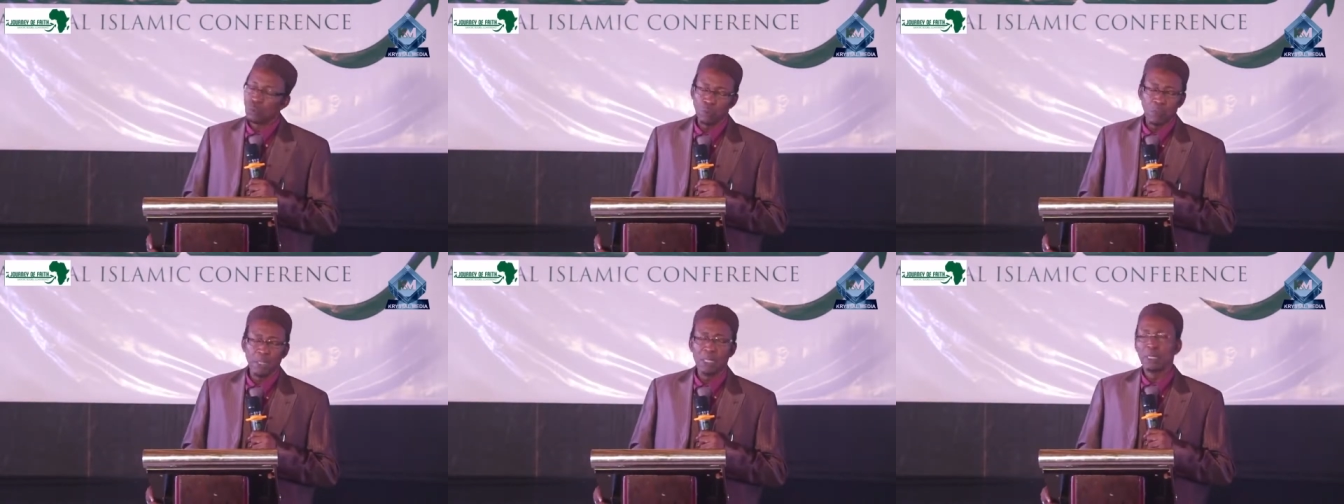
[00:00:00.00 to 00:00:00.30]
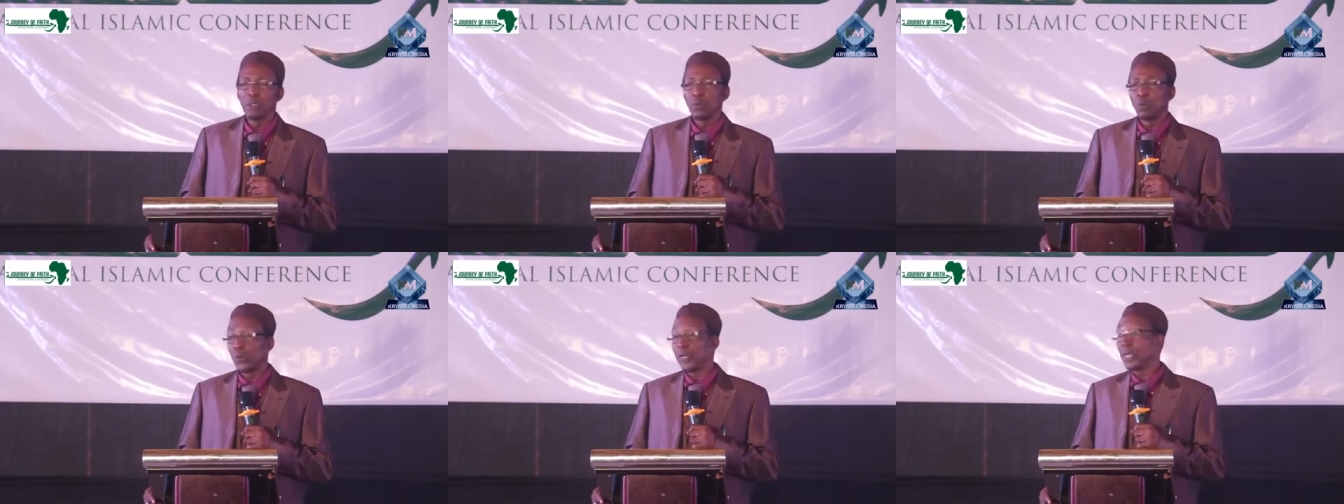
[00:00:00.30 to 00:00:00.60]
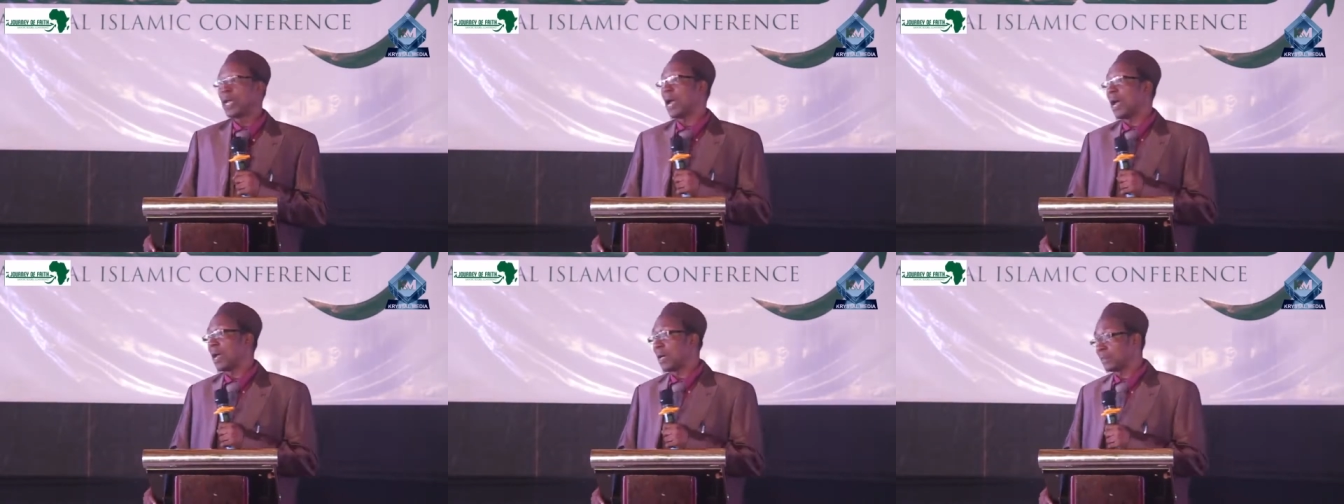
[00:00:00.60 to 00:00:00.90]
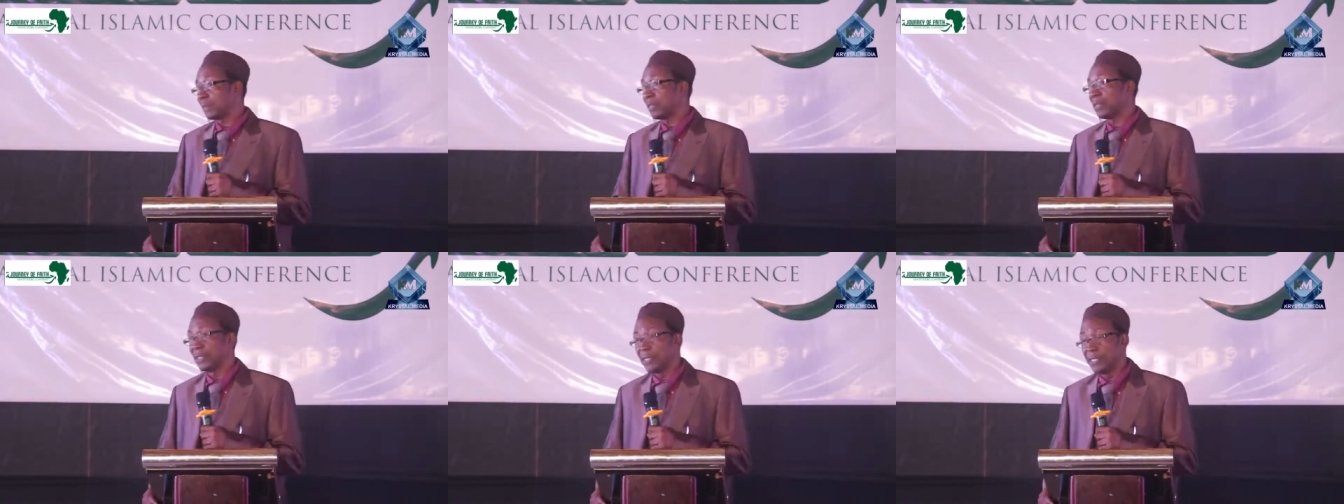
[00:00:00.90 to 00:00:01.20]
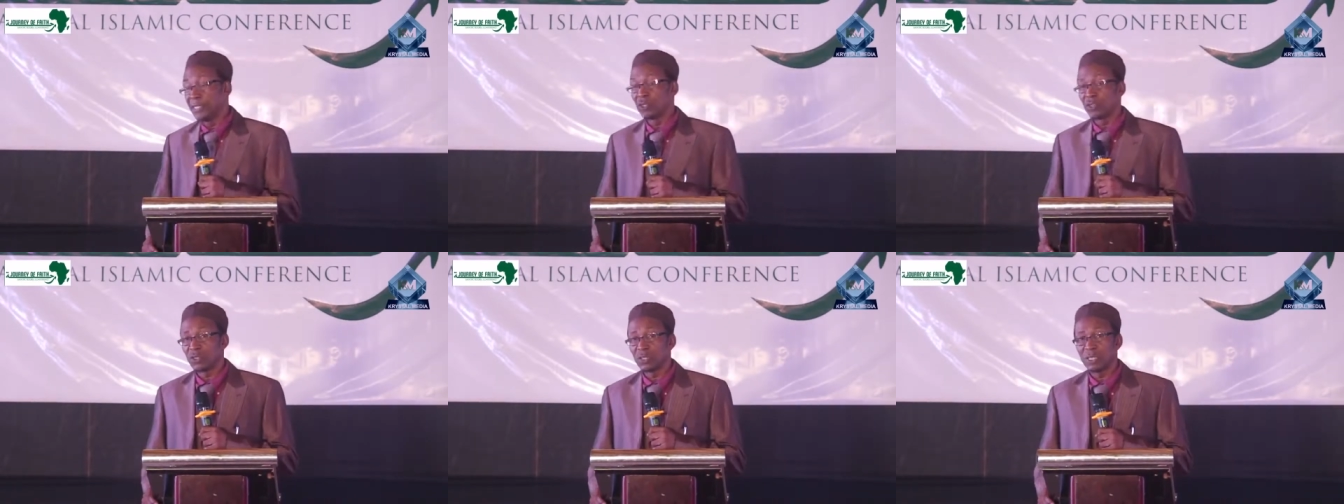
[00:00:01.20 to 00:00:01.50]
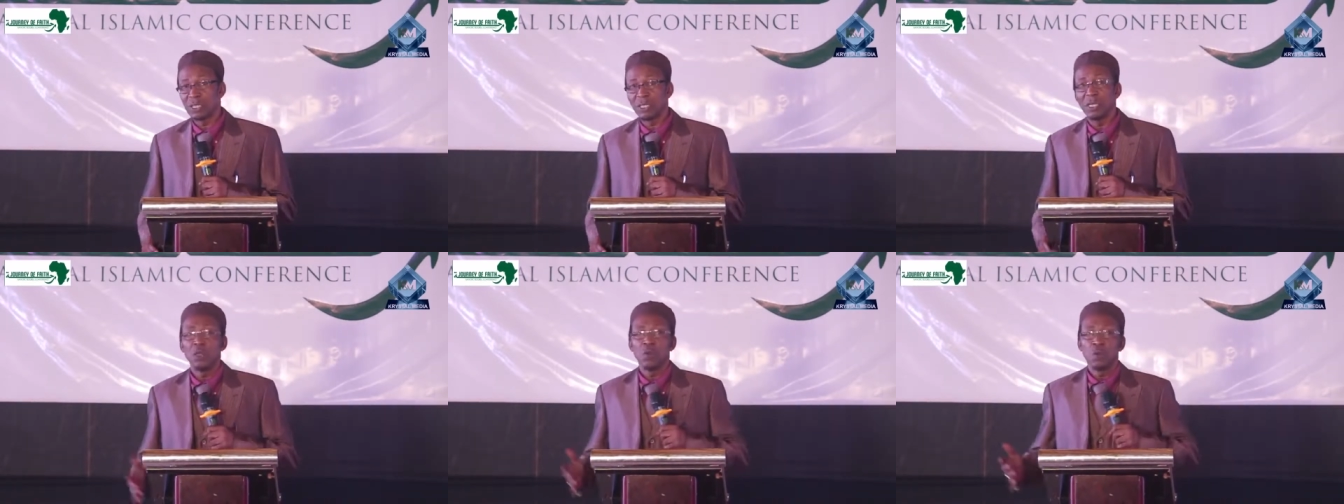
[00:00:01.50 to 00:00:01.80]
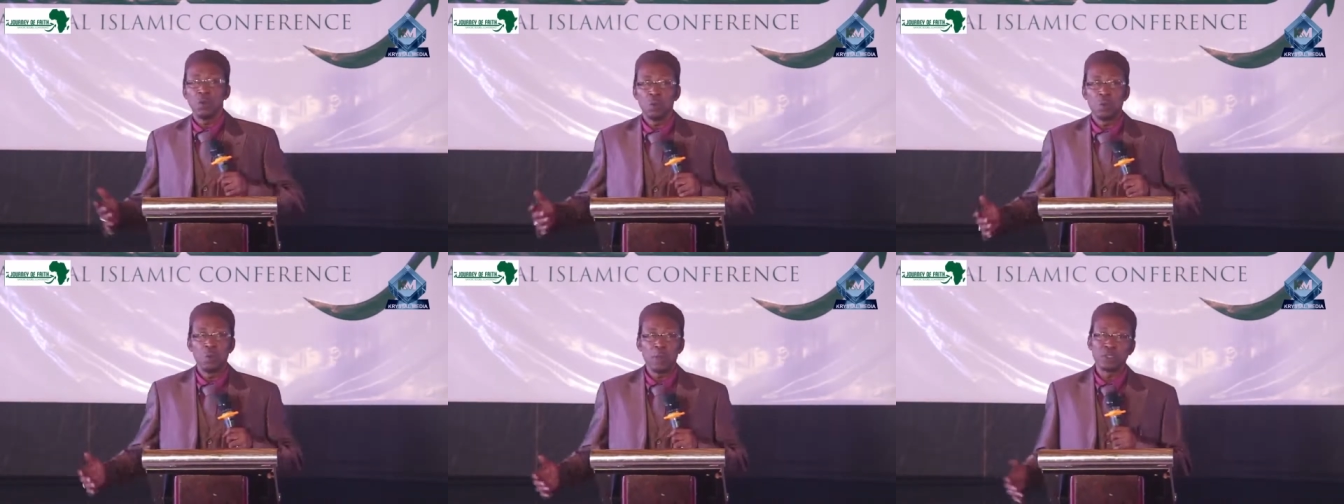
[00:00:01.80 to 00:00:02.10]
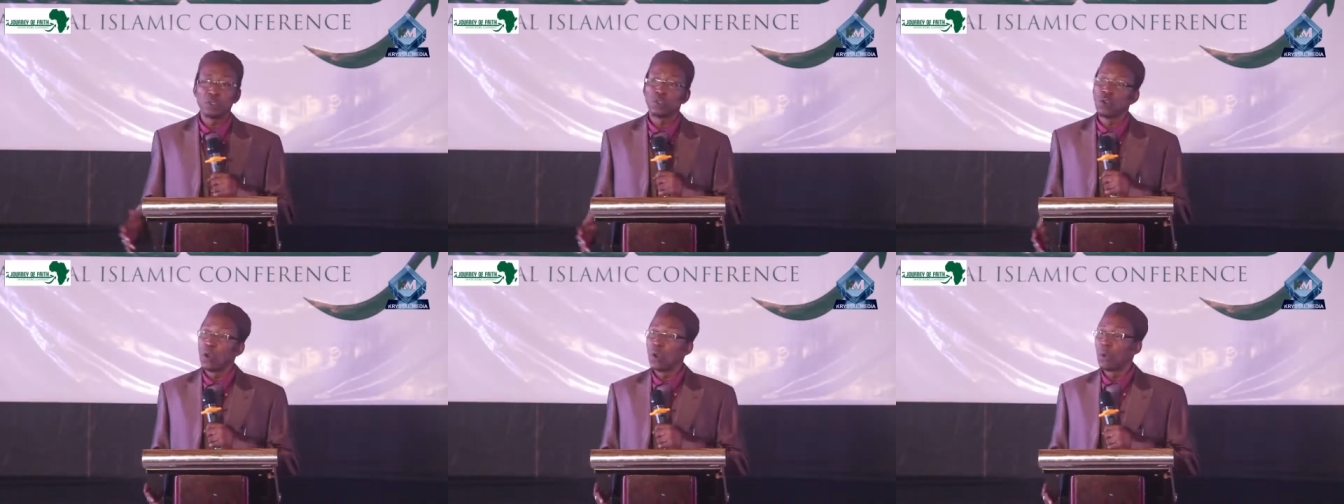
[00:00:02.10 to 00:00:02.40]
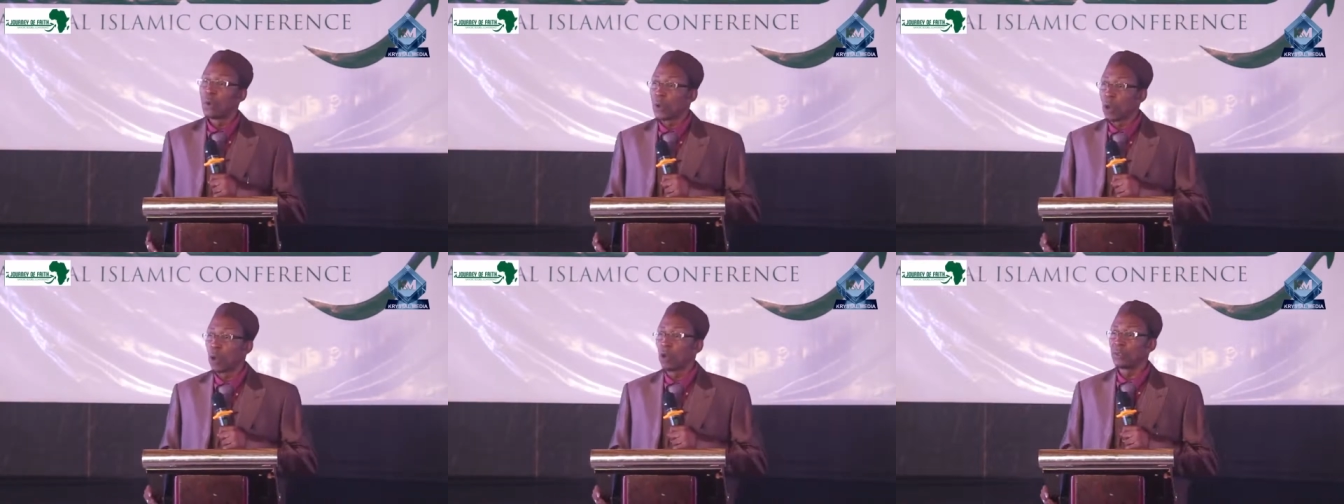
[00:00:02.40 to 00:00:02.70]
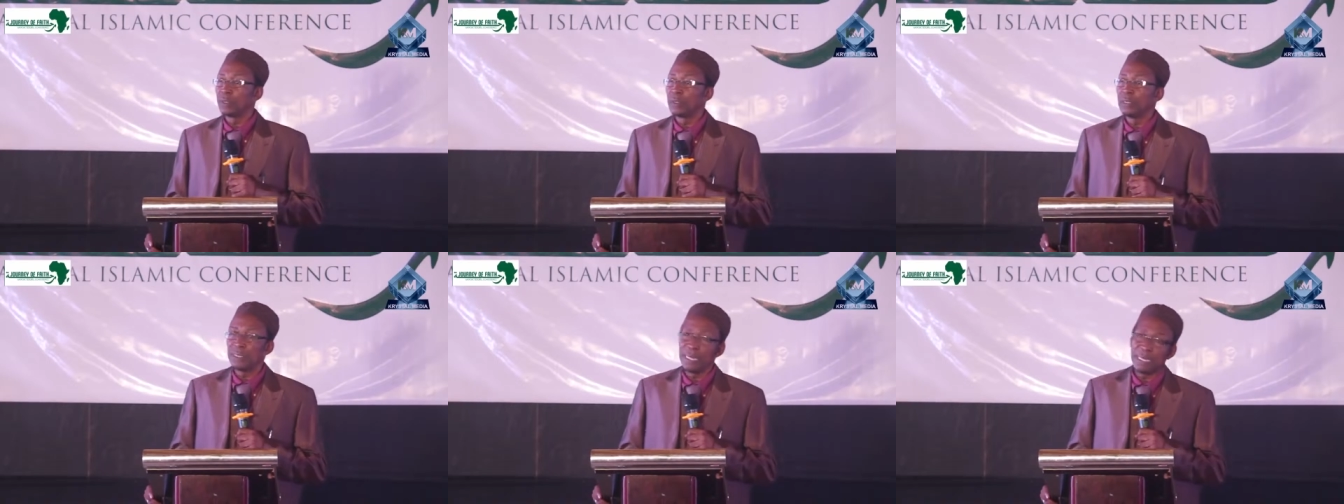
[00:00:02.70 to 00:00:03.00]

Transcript: Well, we ask seriously What's going on?